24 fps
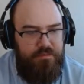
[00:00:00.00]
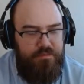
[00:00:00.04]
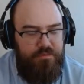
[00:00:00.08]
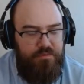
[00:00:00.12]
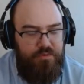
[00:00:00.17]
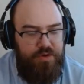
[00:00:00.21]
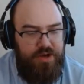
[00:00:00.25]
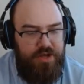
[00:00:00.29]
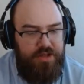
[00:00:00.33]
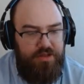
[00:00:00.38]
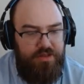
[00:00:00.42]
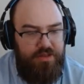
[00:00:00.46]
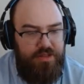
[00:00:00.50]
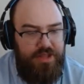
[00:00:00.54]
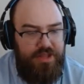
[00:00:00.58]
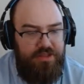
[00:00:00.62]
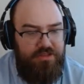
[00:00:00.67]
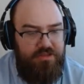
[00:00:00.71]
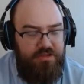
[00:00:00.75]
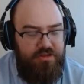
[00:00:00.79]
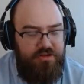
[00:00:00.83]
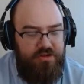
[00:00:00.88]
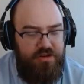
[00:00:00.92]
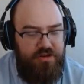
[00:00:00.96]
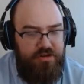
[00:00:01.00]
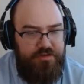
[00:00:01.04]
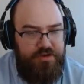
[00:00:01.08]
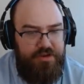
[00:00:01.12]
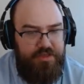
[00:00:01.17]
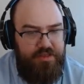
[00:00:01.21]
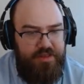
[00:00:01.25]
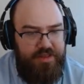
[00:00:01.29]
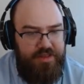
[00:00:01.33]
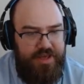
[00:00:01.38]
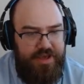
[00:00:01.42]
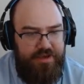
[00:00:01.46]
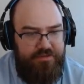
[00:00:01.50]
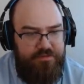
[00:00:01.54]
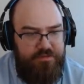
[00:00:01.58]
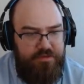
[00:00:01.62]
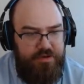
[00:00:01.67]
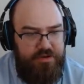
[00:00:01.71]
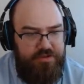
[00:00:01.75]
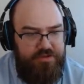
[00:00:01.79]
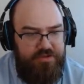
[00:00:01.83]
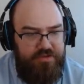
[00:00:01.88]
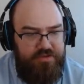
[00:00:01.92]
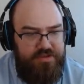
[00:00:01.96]
Well, let's look over to the left
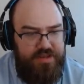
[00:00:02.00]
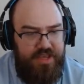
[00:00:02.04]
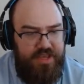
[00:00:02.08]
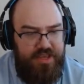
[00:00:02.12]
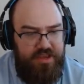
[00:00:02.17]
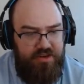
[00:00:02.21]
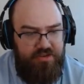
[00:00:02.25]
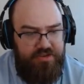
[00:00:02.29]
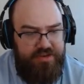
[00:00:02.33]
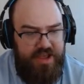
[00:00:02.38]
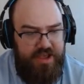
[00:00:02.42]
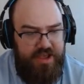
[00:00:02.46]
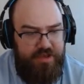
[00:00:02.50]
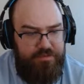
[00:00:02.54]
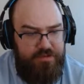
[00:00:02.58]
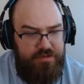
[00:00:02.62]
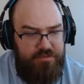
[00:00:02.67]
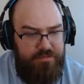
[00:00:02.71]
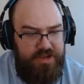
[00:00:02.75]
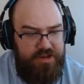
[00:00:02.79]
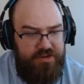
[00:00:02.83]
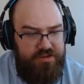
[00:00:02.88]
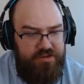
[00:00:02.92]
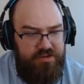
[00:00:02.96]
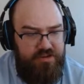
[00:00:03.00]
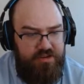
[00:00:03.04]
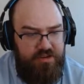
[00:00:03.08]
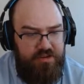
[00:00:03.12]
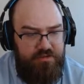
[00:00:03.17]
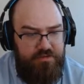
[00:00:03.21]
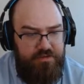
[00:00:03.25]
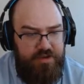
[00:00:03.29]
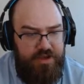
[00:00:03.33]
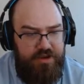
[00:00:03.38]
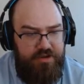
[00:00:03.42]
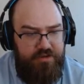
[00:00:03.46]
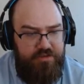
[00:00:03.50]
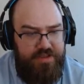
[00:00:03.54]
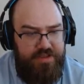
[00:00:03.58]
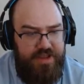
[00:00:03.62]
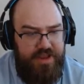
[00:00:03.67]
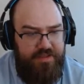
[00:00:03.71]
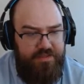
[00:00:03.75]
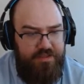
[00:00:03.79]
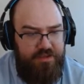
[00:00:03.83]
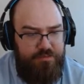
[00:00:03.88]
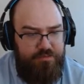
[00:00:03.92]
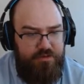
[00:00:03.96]
where it says take your time to make sure you
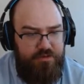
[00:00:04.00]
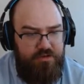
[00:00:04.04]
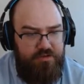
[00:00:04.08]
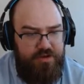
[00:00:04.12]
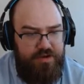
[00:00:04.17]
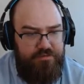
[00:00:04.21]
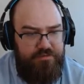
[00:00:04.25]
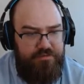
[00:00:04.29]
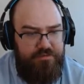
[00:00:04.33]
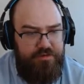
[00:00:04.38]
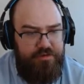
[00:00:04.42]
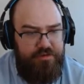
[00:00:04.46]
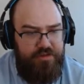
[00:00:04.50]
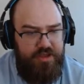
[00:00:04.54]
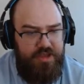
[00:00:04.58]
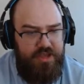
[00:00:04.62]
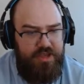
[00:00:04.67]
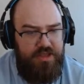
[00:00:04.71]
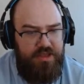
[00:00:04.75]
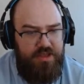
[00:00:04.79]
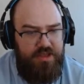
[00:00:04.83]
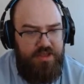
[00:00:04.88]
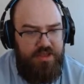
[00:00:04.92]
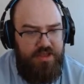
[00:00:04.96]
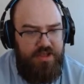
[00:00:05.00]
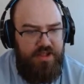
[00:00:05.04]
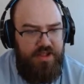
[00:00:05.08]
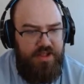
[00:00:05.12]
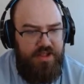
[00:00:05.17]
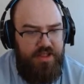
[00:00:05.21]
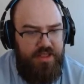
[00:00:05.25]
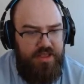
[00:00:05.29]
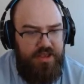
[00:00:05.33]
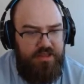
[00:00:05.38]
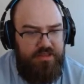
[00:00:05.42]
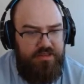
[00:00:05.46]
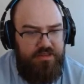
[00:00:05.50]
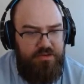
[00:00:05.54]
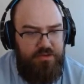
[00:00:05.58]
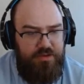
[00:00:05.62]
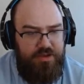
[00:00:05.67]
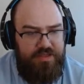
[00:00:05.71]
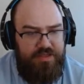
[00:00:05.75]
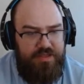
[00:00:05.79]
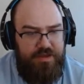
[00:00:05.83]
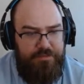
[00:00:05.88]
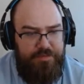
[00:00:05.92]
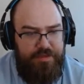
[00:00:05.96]
understand this program fully. It's
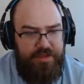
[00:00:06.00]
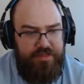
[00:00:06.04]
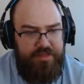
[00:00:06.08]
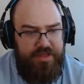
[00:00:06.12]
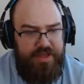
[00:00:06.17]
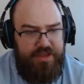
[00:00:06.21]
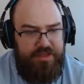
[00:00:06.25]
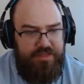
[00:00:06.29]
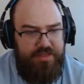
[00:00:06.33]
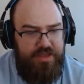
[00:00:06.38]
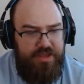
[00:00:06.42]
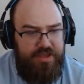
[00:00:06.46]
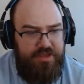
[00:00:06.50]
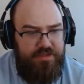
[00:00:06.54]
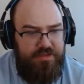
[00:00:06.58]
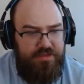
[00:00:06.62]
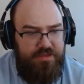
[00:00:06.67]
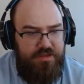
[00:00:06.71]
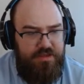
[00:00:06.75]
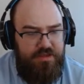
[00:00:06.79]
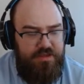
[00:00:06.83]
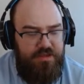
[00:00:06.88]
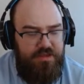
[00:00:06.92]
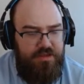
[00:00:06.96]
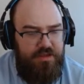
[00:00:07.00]
doing something like this.